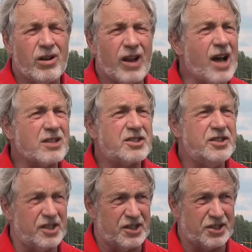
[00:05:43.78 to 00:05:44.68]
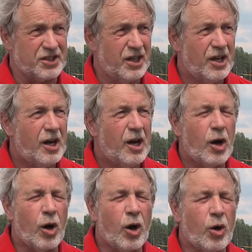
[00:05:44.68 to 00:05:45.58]
Last years
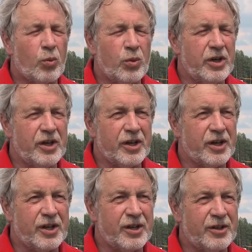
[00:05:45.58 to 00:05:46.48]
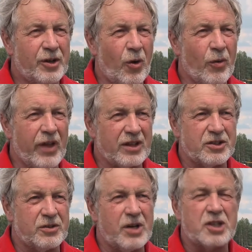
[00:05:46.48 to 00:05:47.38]
we know that
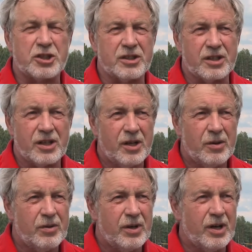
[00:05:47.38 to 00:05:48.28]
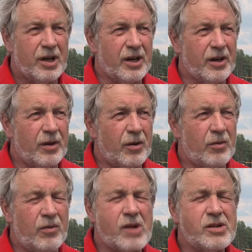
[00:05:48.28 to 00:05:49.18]
the Russian
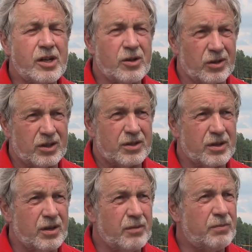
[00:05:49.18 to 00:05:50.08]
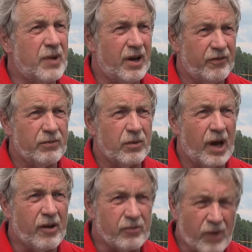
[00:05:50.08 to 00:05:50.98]
very good have
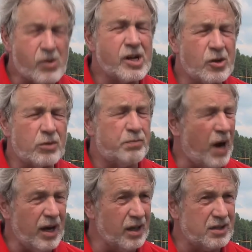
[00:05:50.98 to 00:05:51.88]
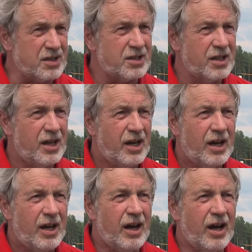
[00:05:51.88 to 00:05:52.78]
very good pilots,
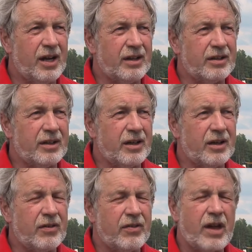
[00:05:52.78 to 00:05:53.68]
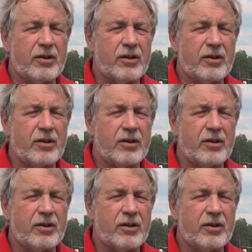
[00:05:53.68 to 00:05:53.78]
and they